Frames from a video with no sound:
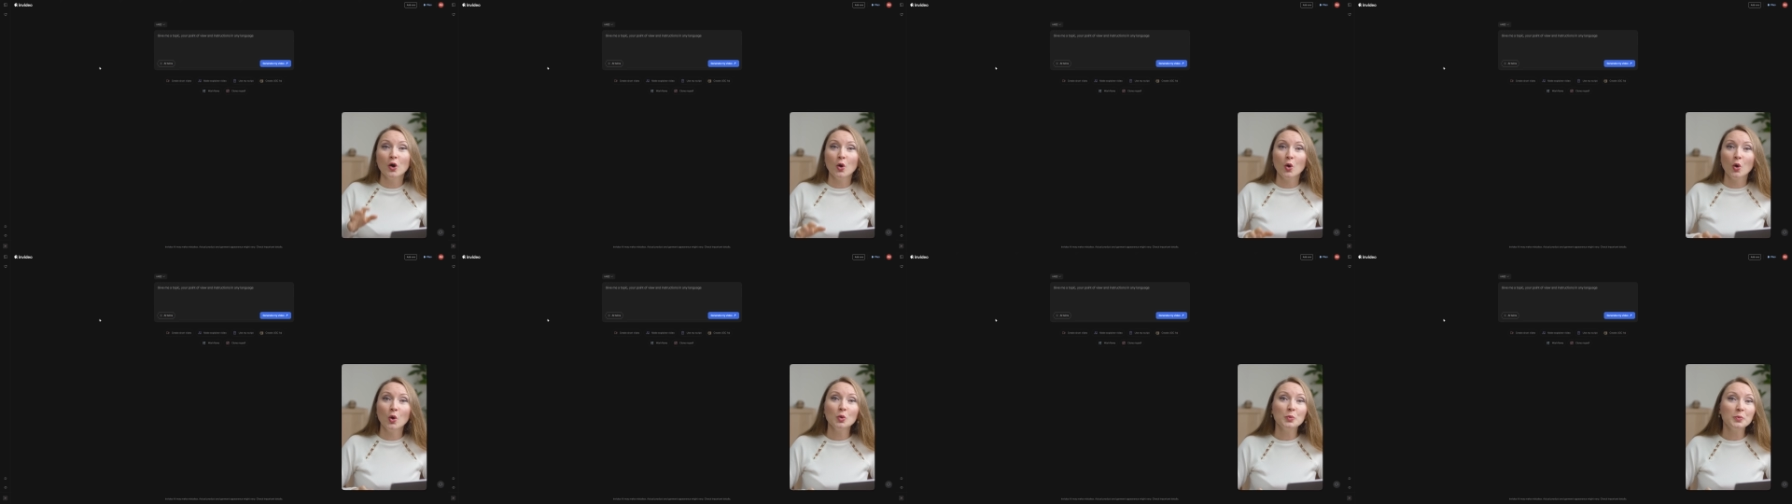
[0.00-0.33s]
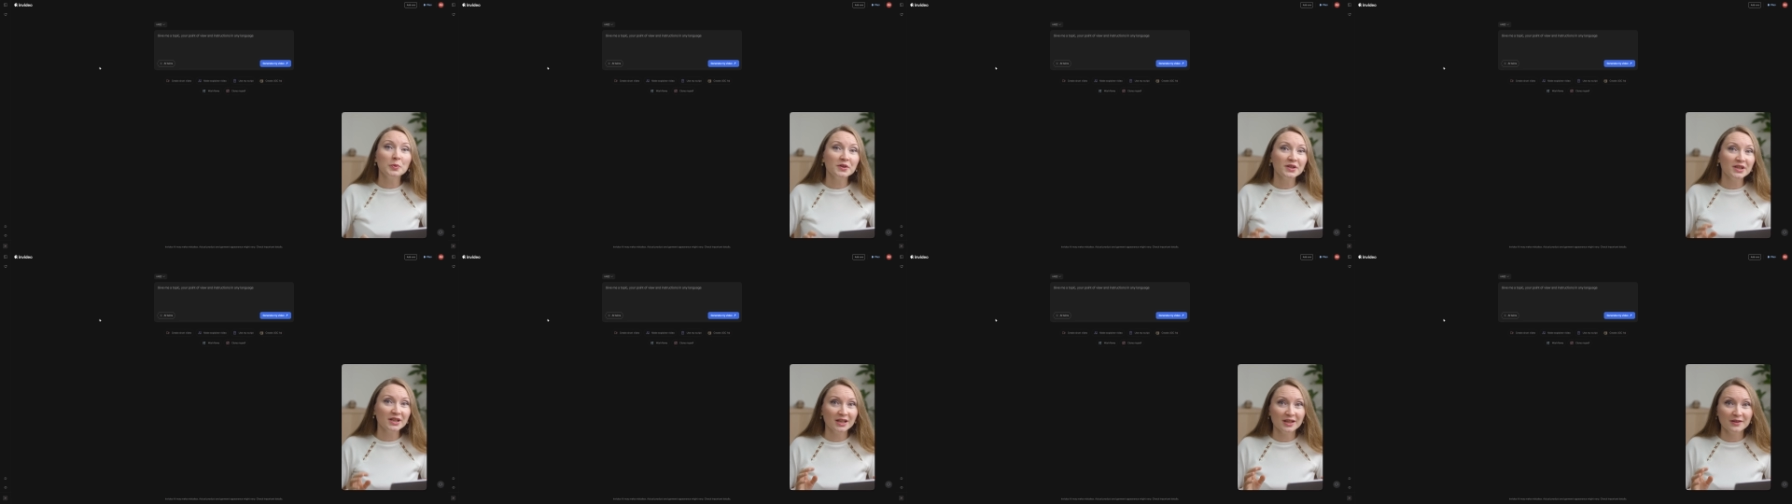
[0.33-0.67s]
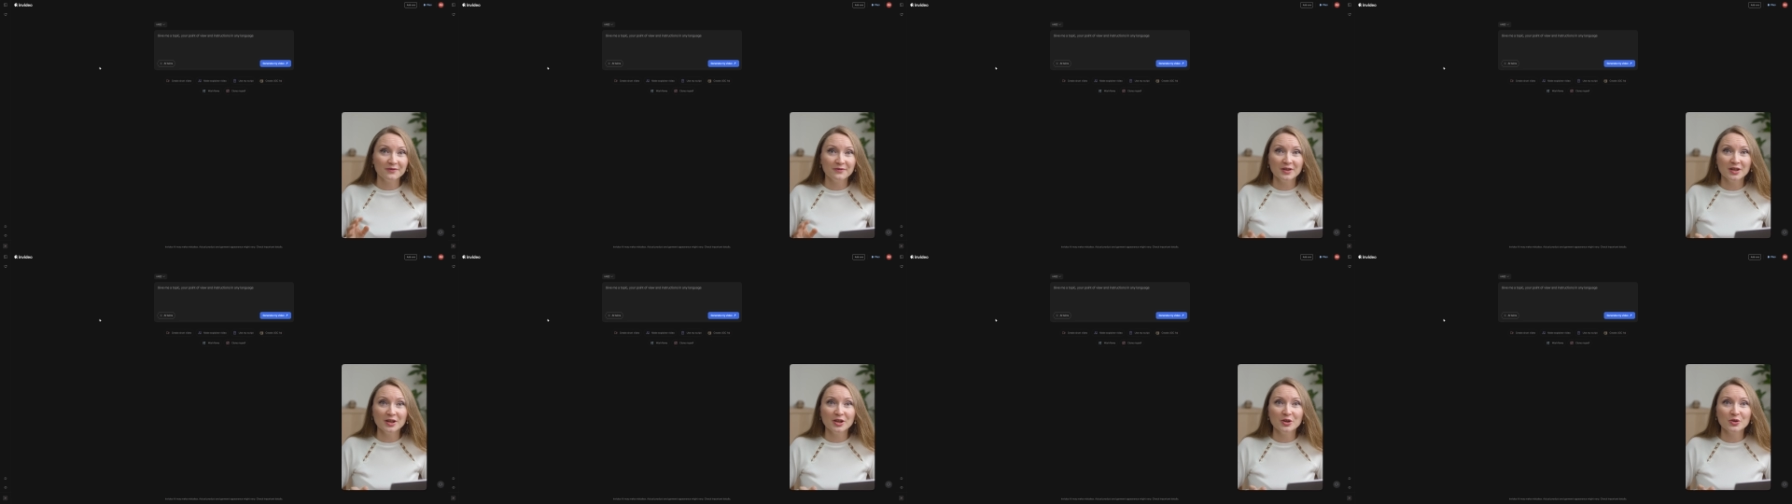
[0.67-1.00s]
open
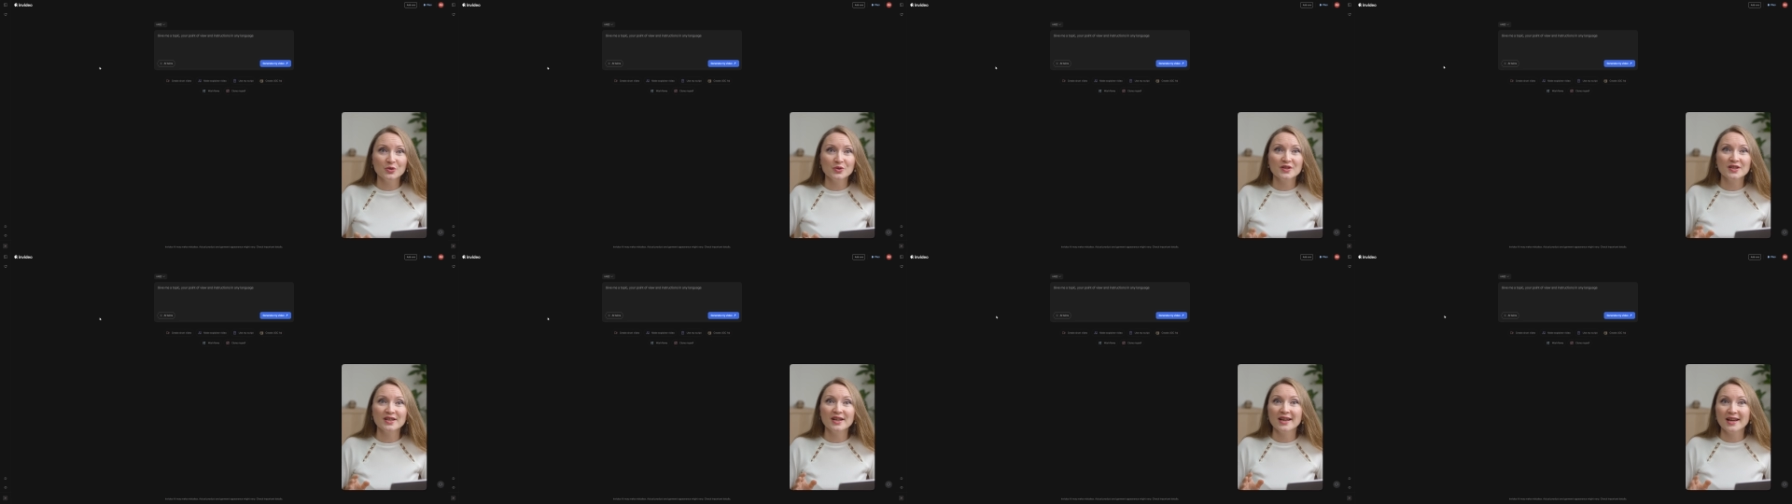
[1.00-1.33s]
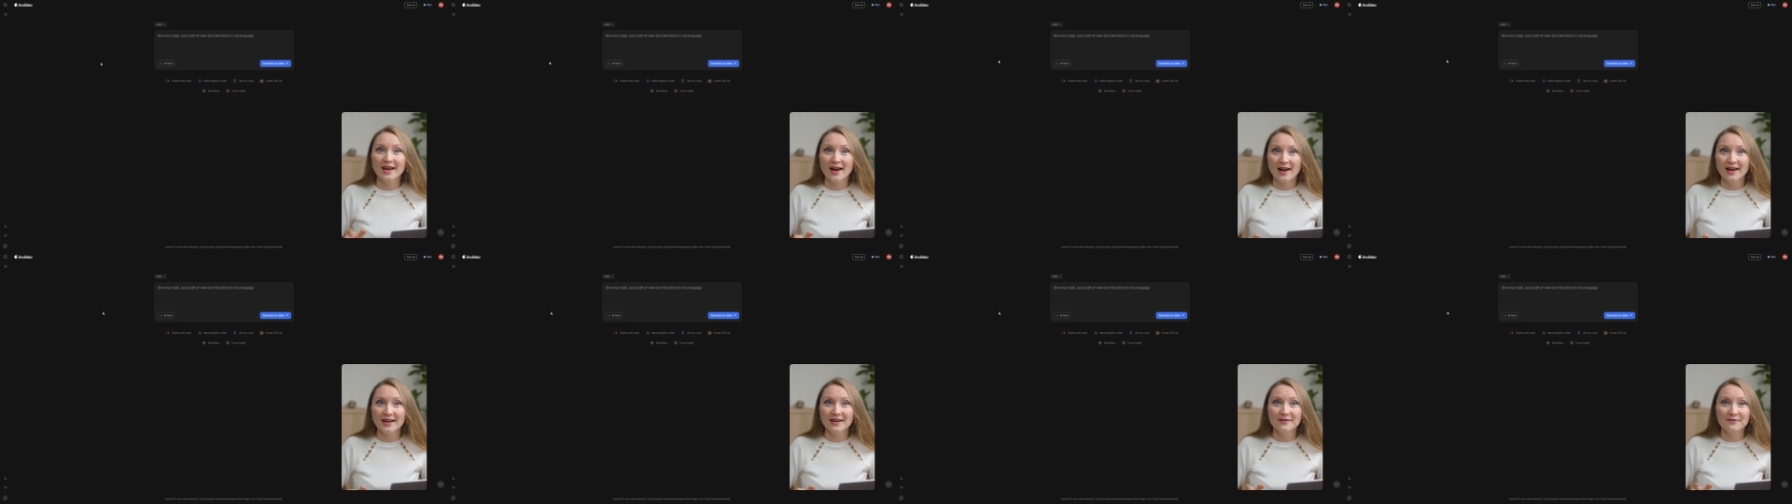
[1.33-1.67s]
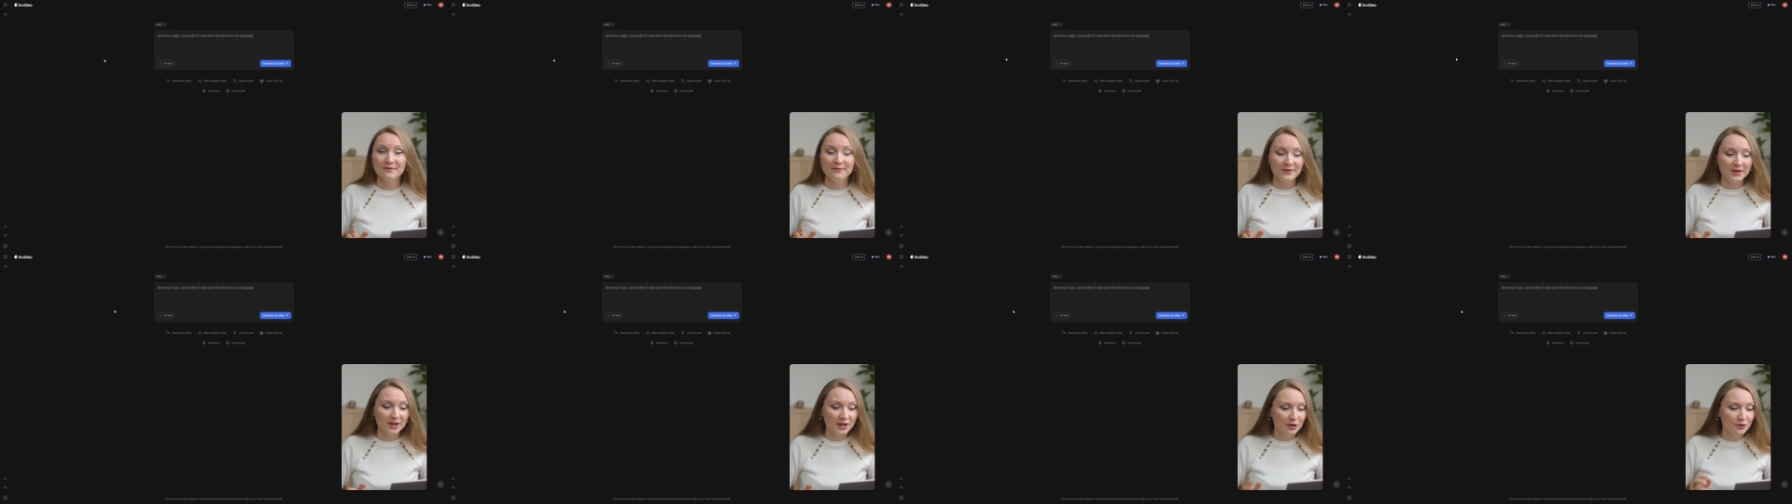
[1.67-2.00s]
InVideo's AI
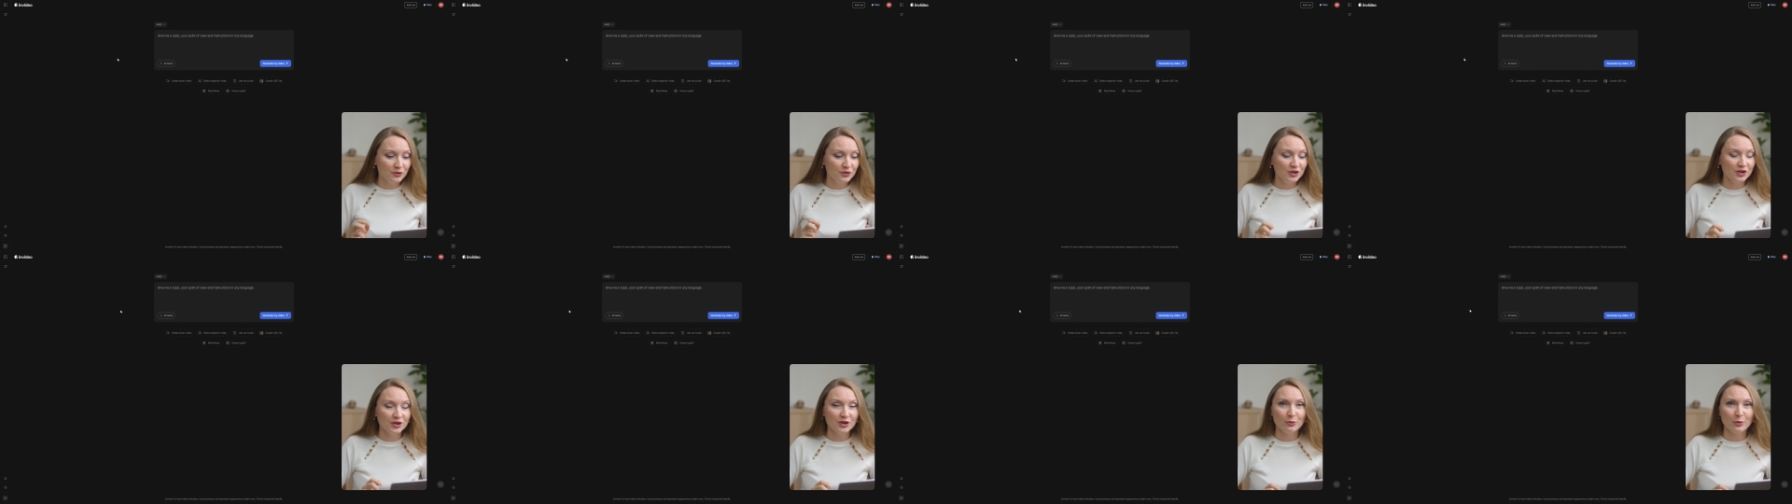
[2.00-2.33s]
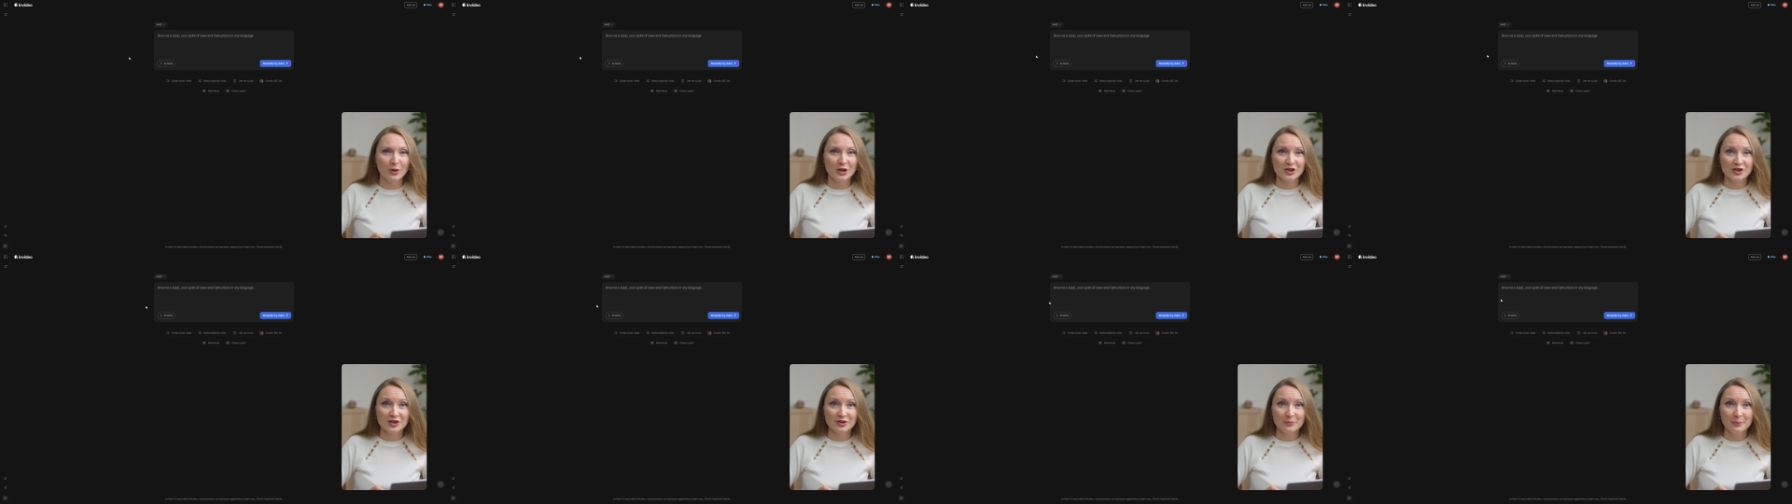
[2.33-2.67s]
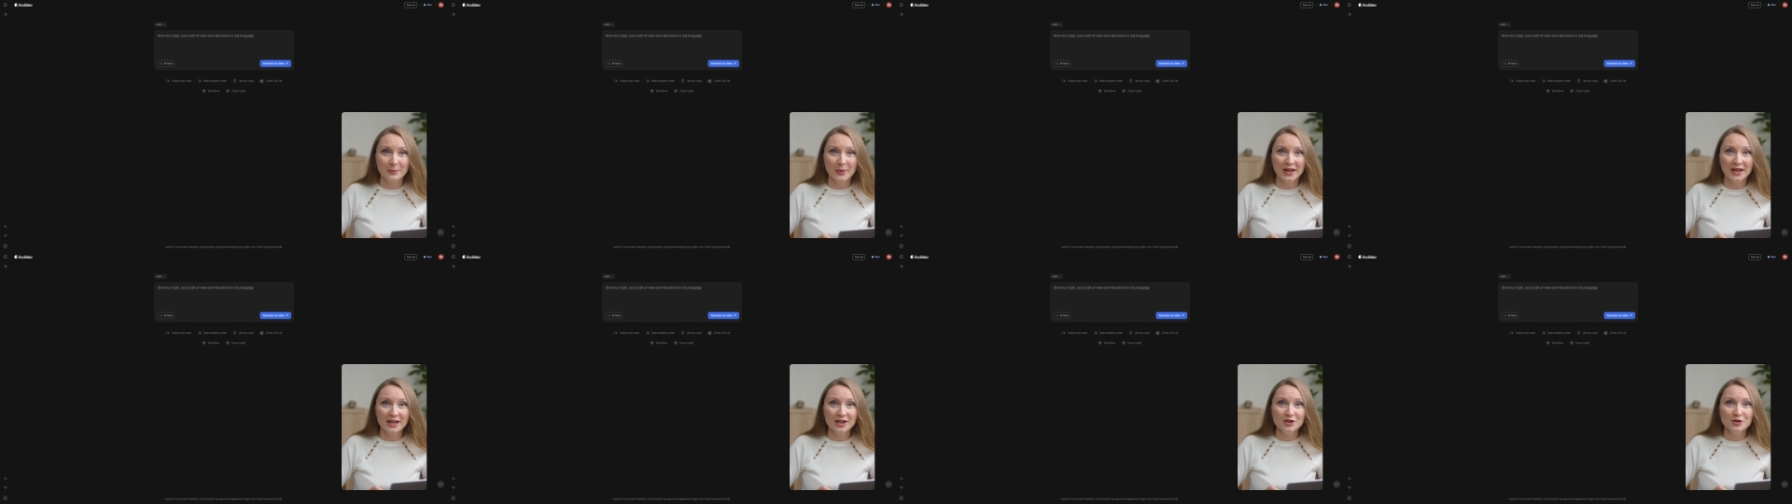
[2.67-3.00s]
video generation
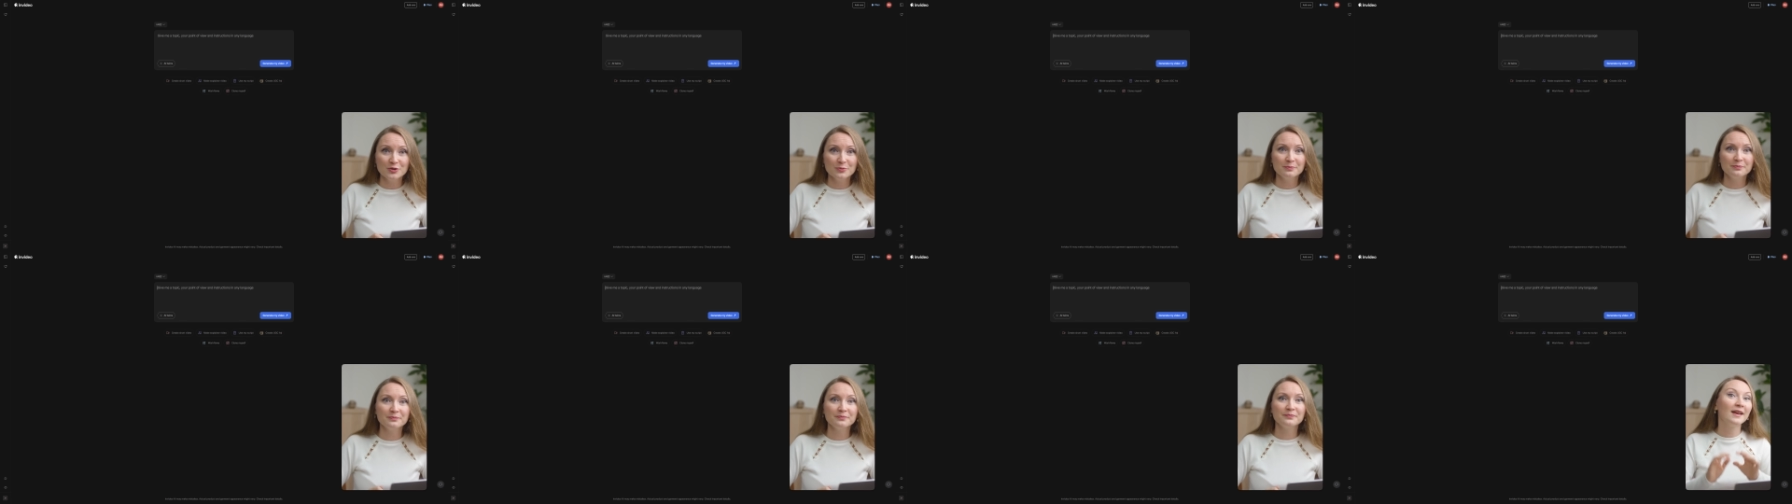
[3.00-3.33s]
page,